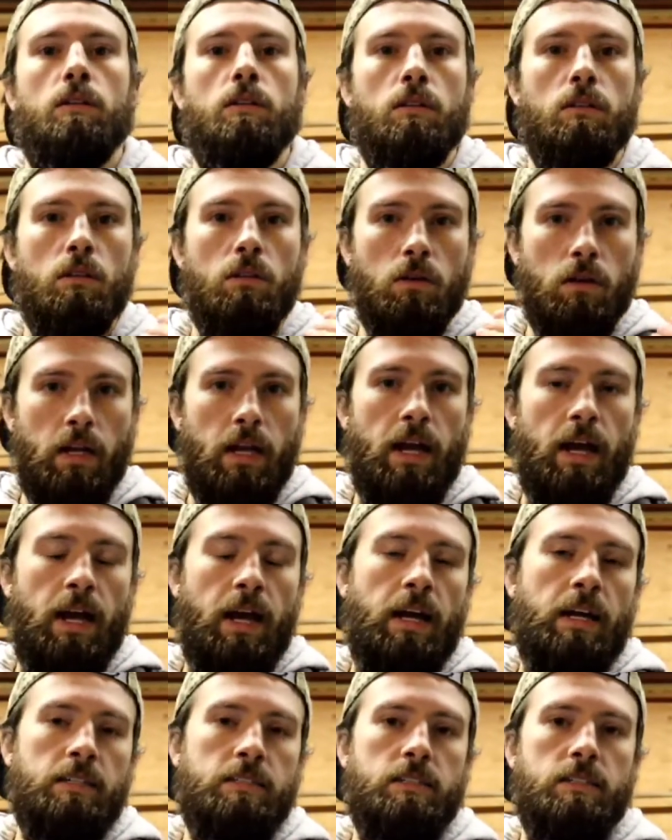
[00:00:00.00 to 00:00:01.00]
Look
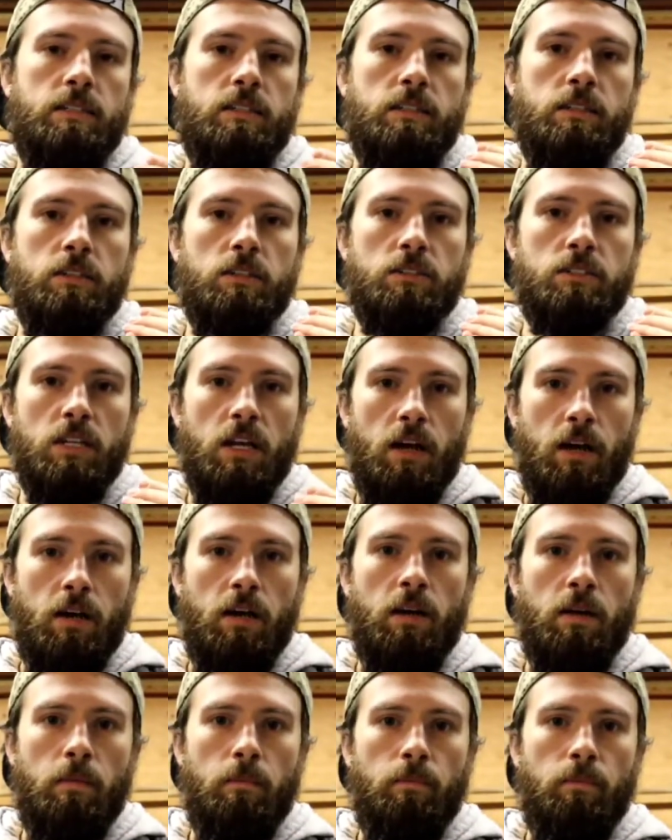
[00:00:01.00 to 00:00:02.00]
at your
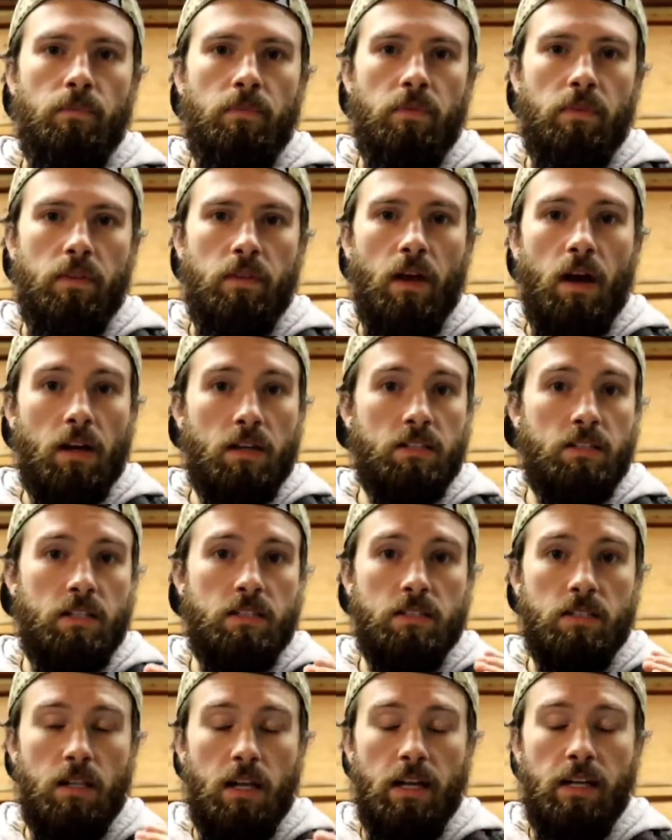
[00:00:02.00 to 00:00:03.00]

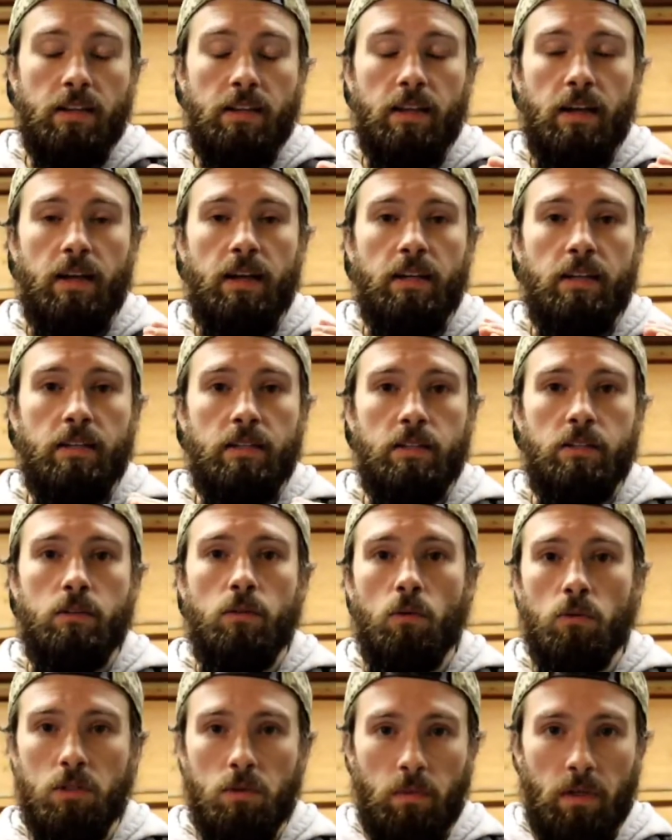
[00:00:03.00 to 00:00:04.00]
Knocksense light that
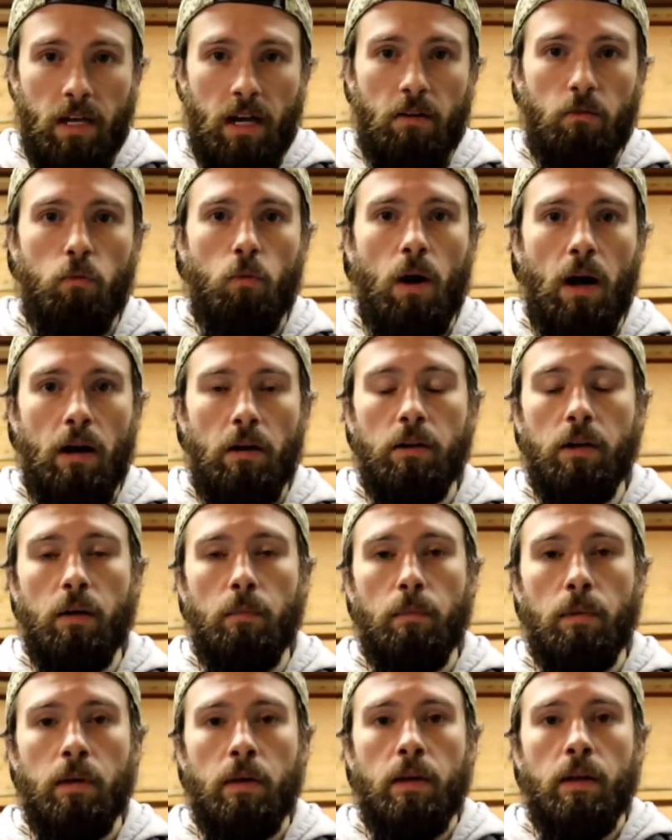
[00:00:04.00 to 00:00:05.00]
you ultimately have wired
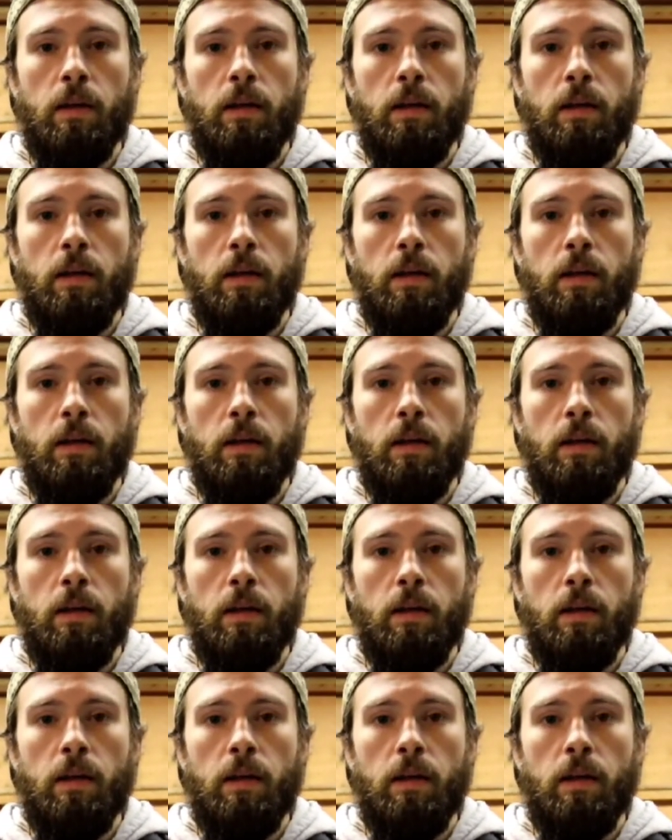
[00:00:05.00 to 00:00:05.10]
up,